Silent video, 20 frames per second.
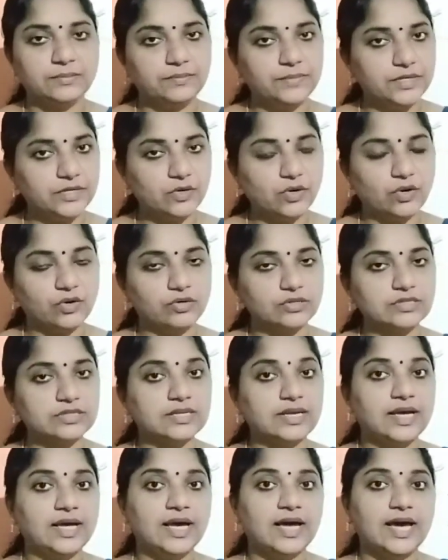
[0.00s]
because
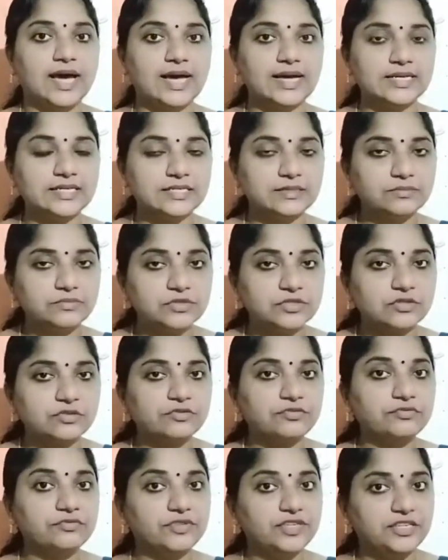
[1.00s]
atoms
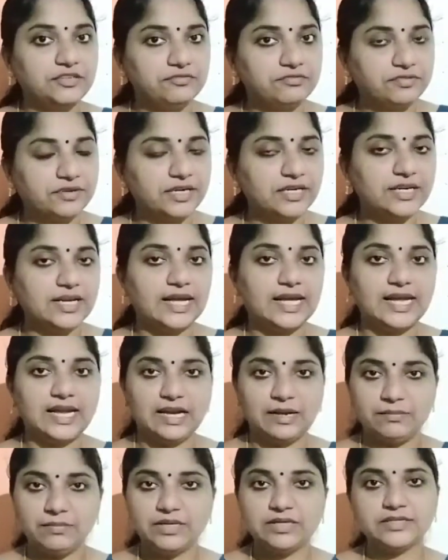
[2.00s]
of different
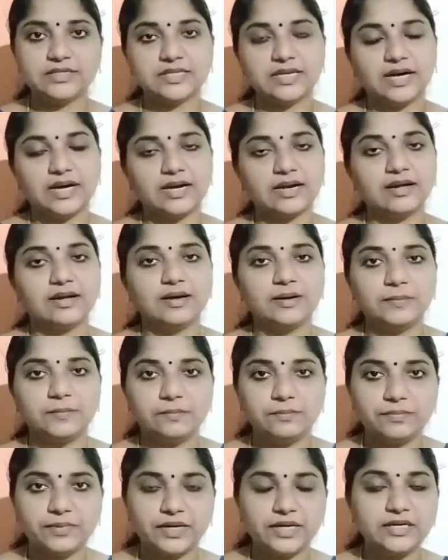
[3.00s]
elements are
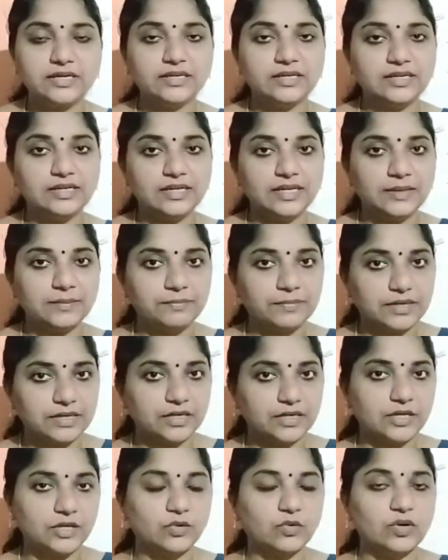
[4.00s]
combined in a
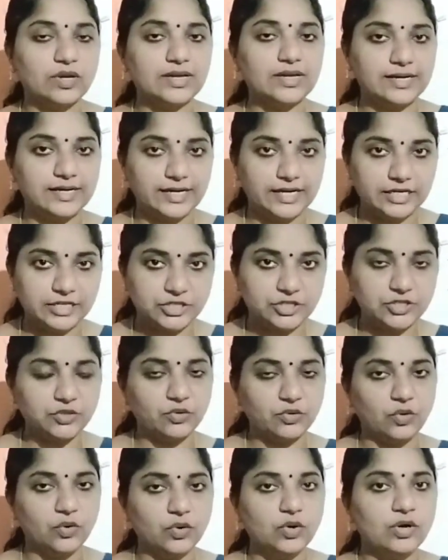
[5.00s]
particular
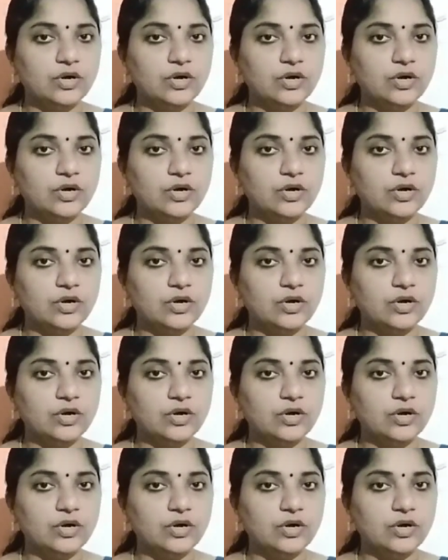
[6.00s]
ratio.